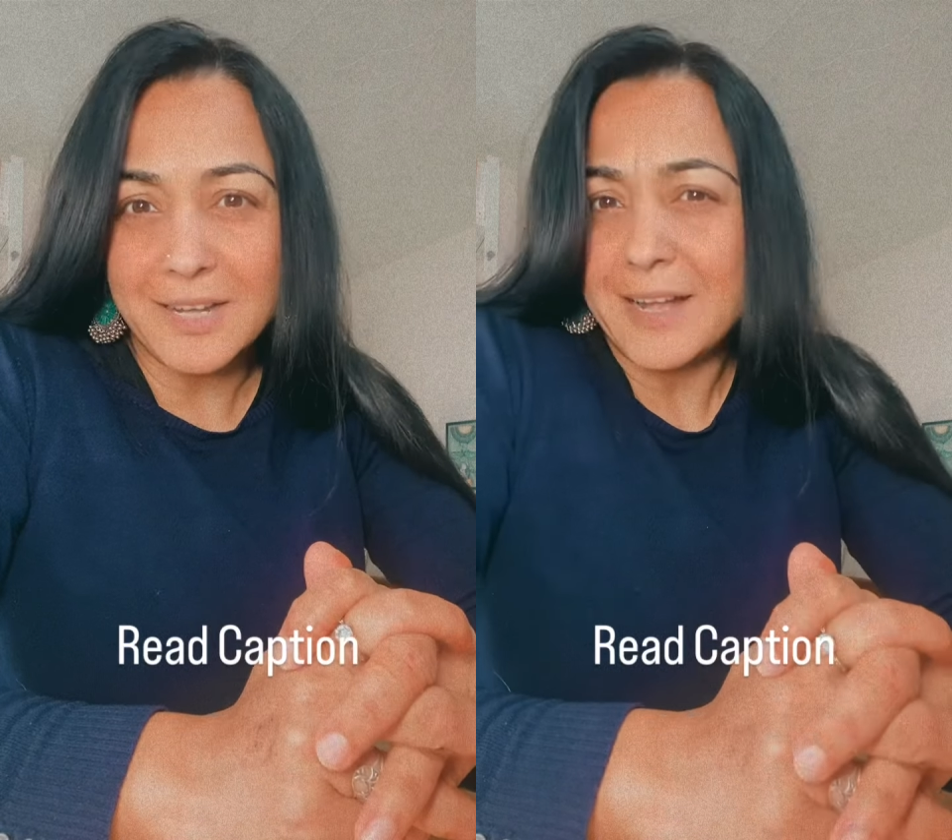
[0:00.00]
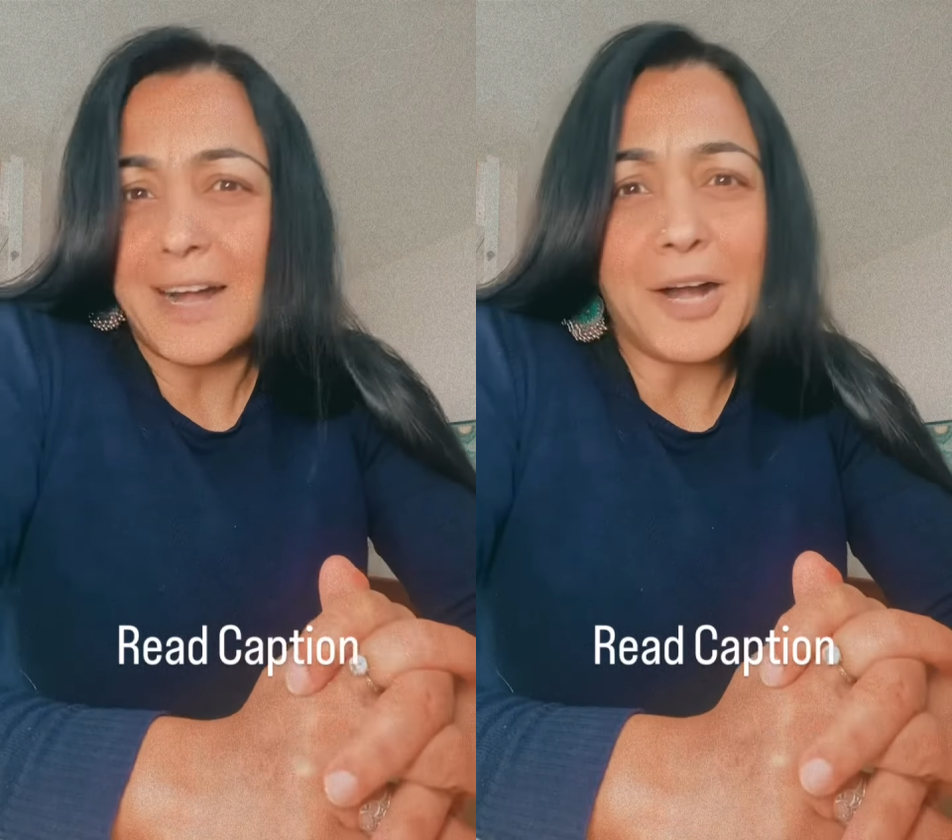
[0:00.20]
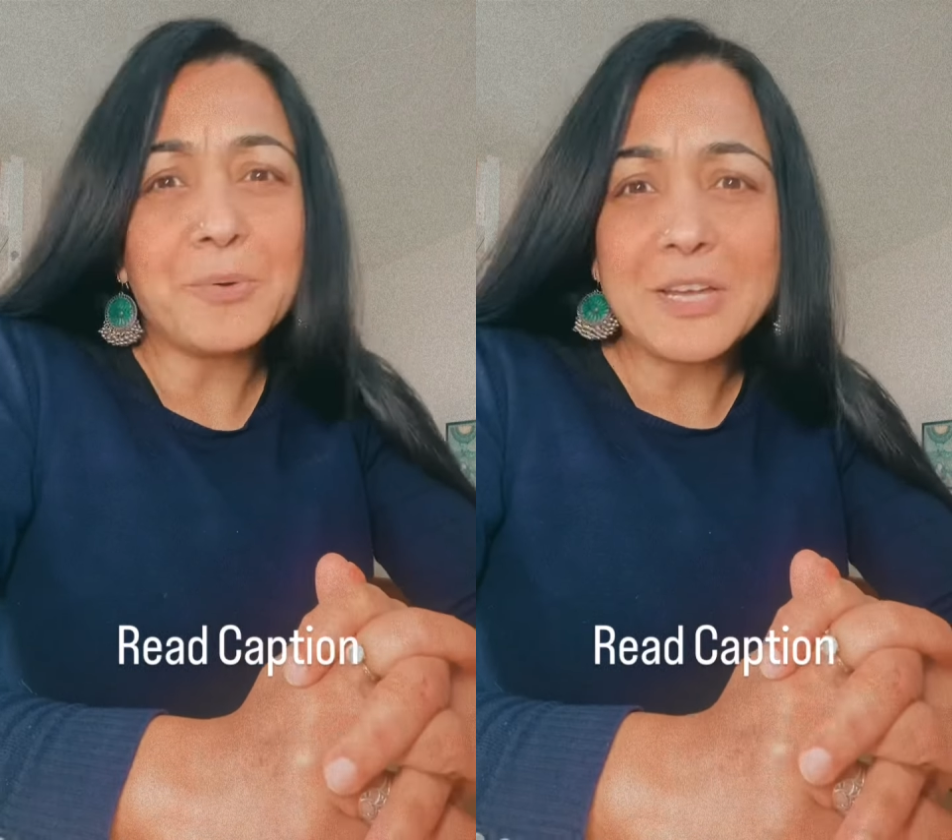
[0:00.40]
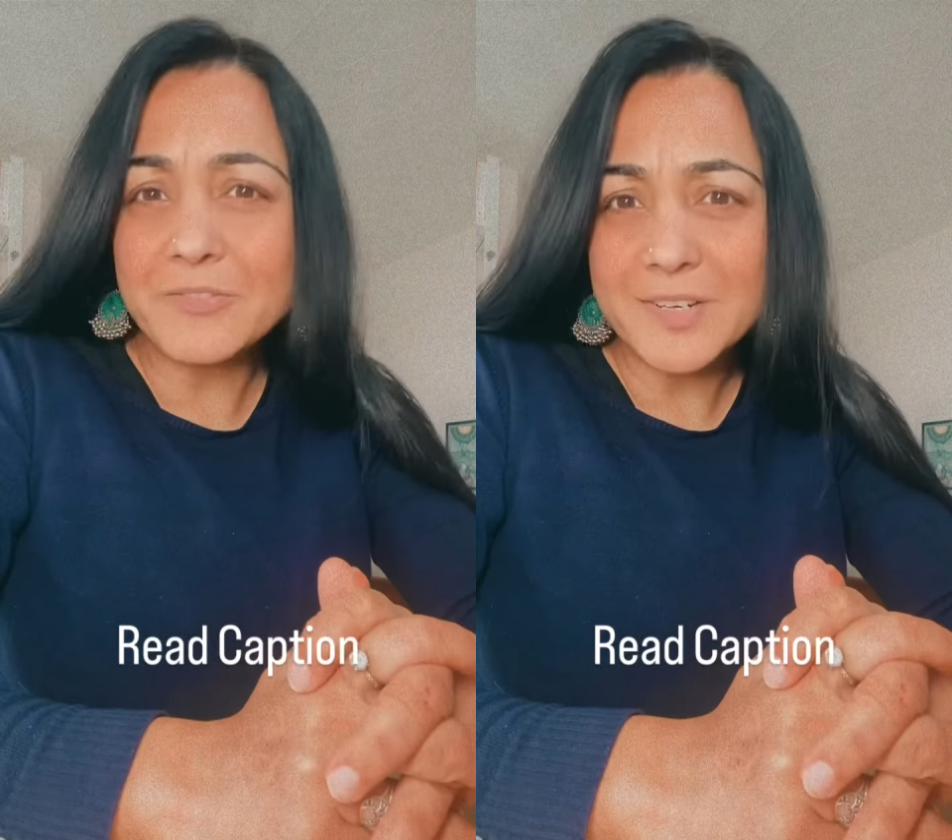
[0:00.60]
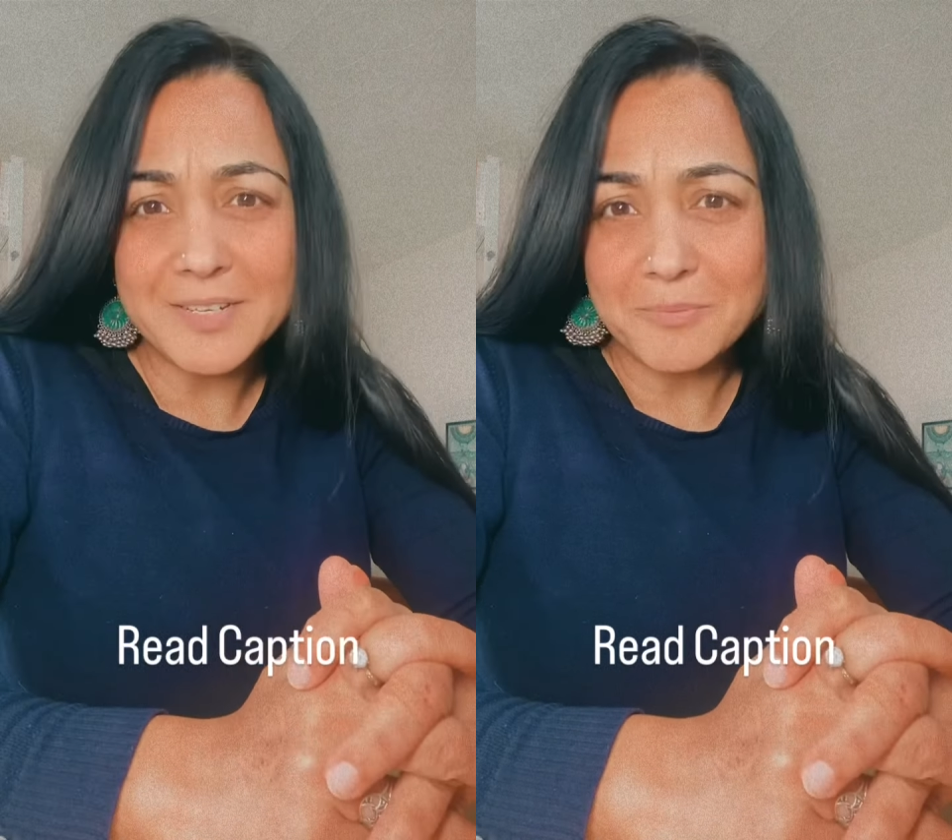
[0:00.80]
However
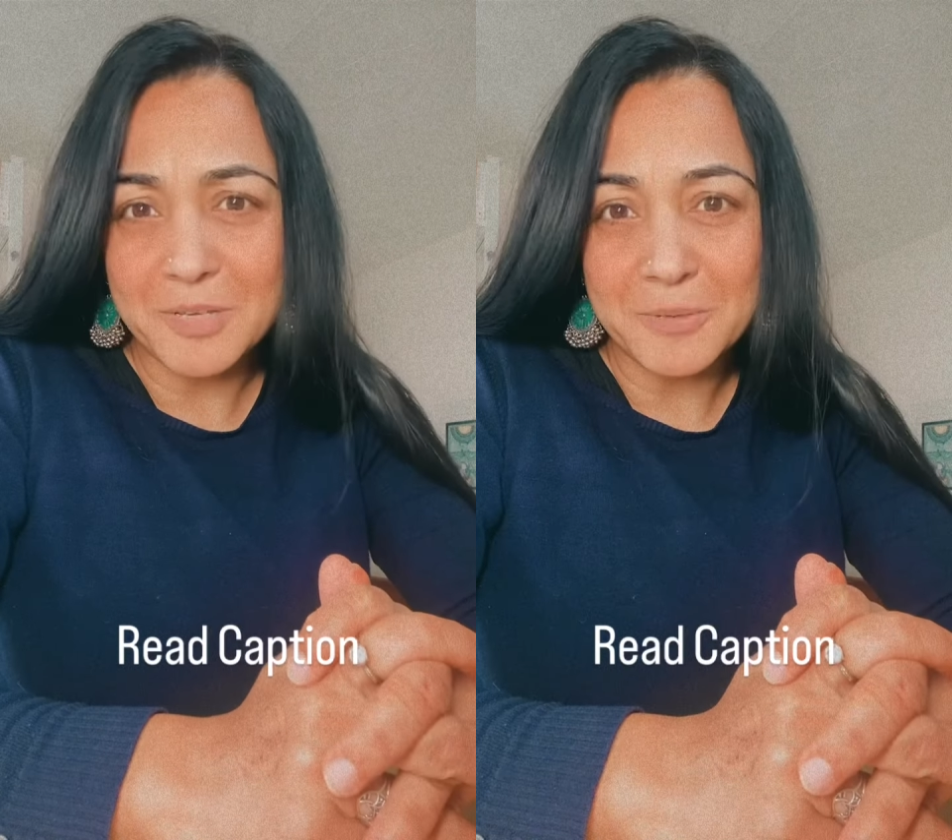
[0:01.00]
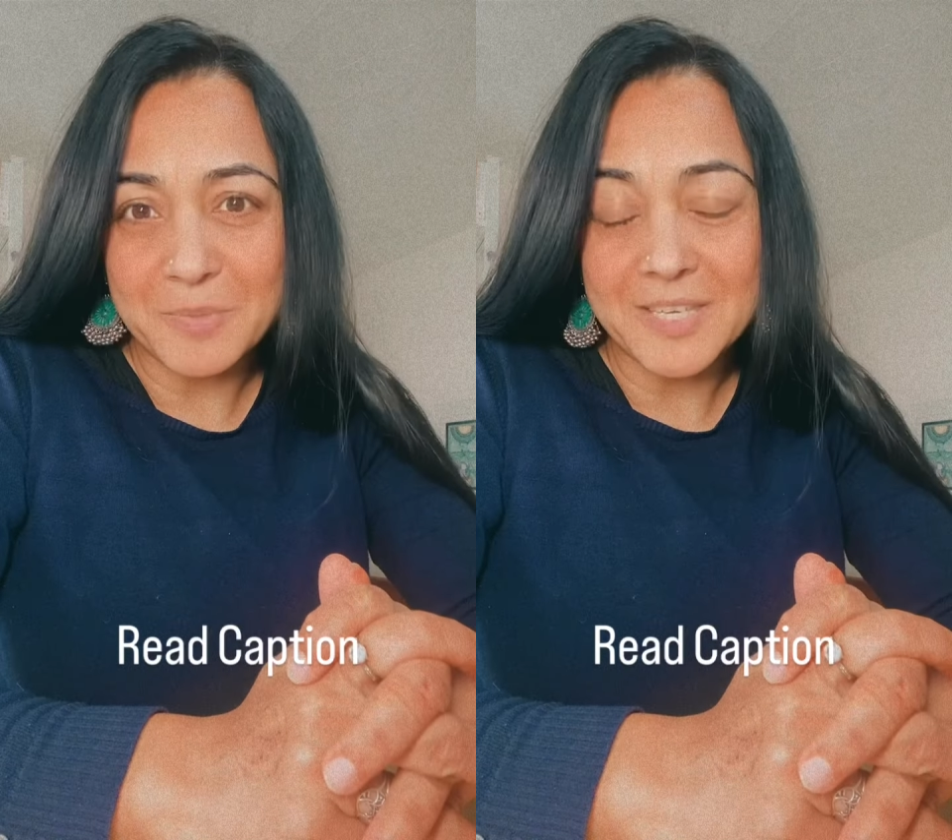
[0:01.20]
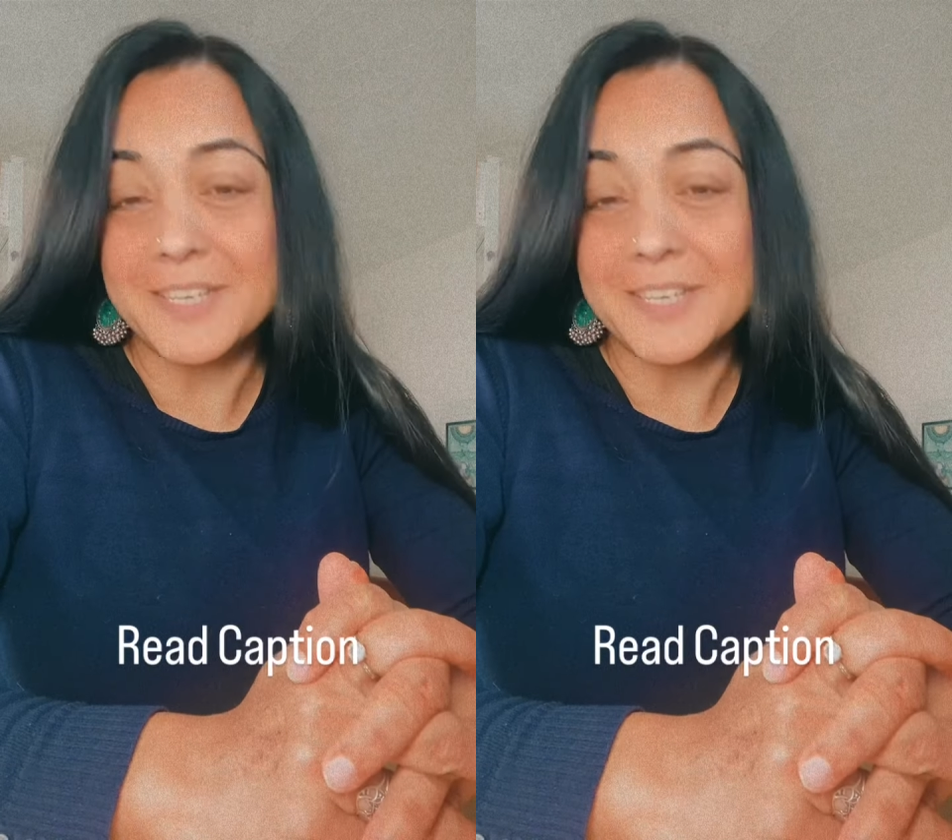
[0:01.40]
it may be,